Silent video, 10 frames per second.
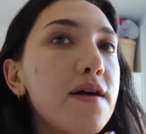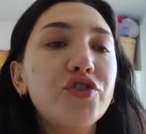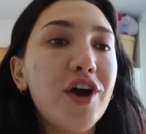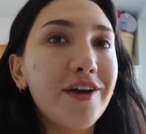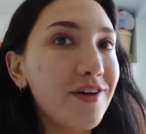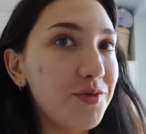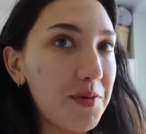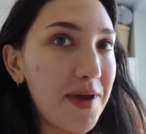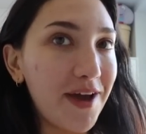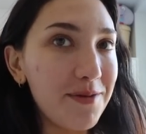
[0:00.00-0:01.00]
I'm trying not to
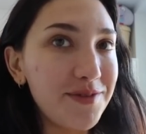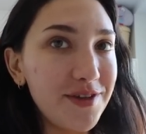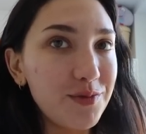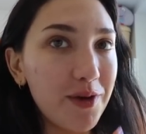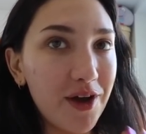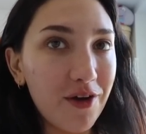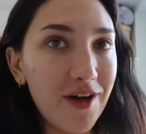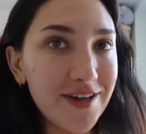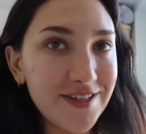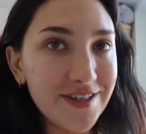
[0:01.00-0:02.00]
wear makeup to these workout
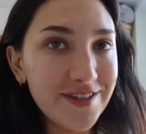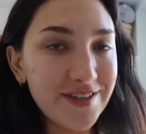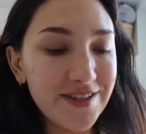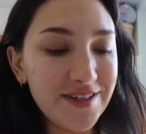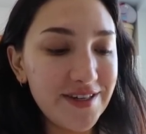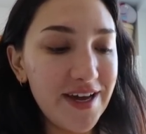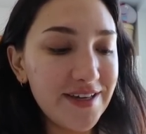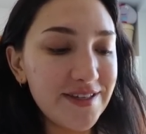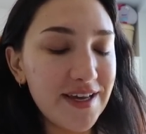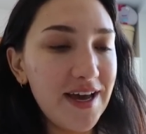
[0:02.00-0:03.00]
classes these
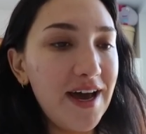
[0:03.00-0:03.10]
days